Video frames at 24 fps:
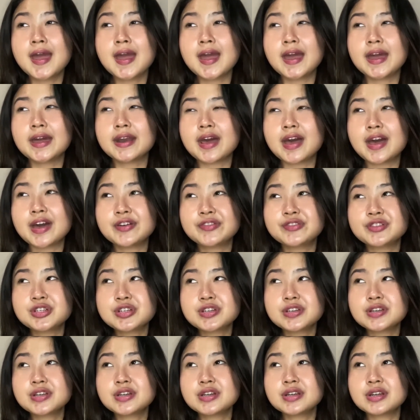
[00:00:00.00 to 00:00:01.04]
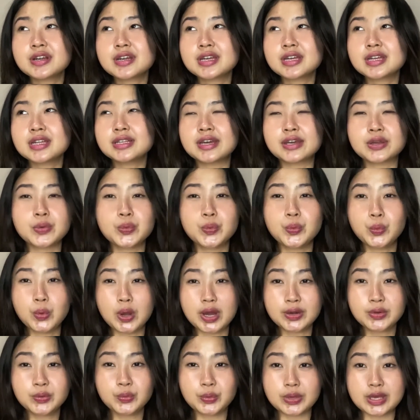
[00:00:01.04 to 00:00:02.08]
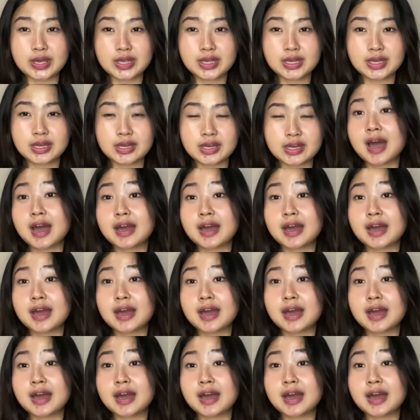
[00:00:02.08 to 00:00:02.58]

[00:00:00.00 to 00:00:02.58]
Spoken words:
And after like 1 week,